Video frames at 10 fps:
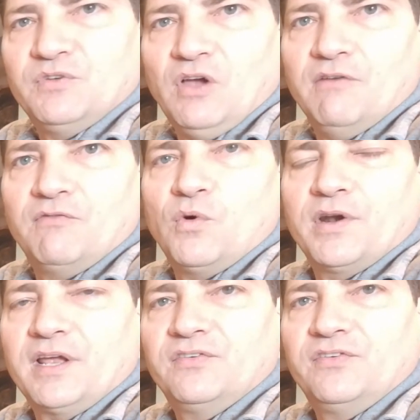of
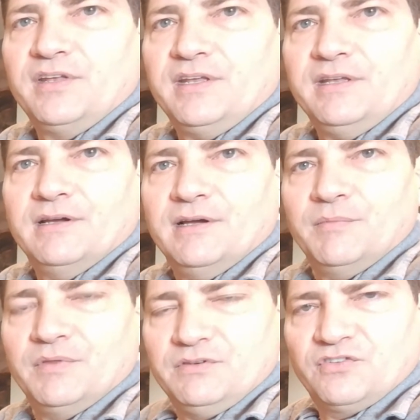what I see,
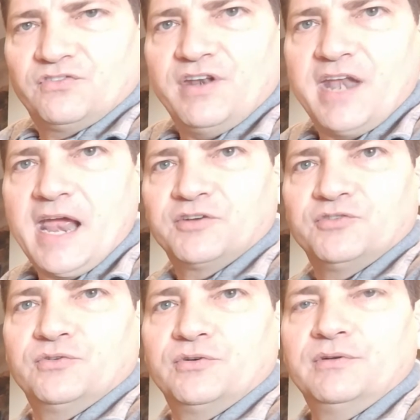just the
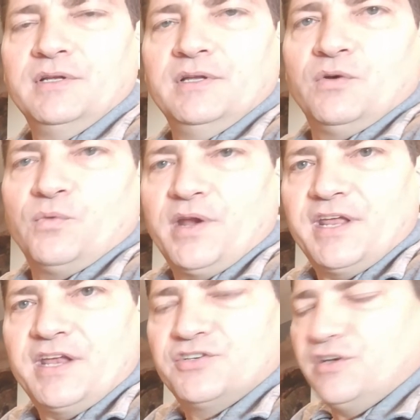natural
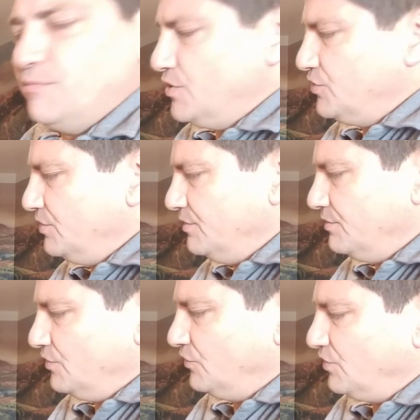radiation emission
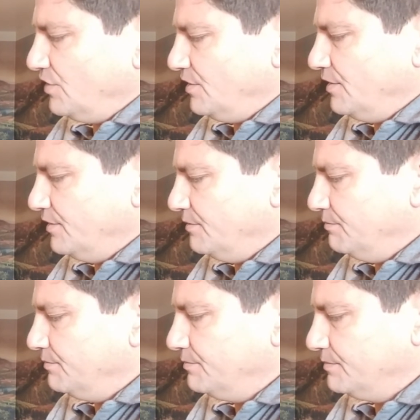you see
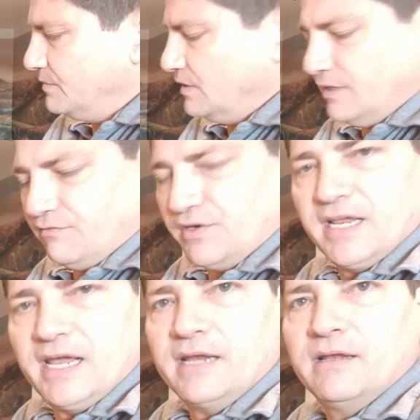every
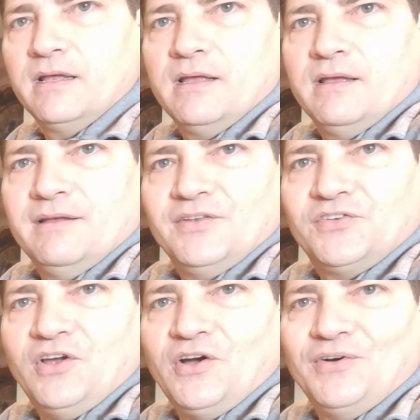day.
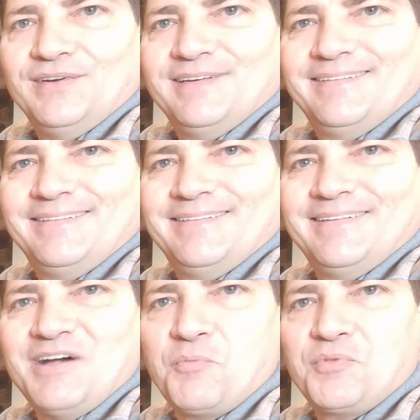So
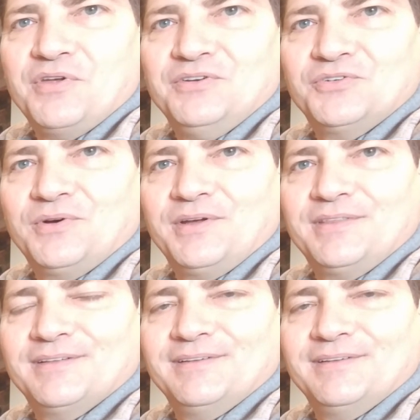hope you enjoy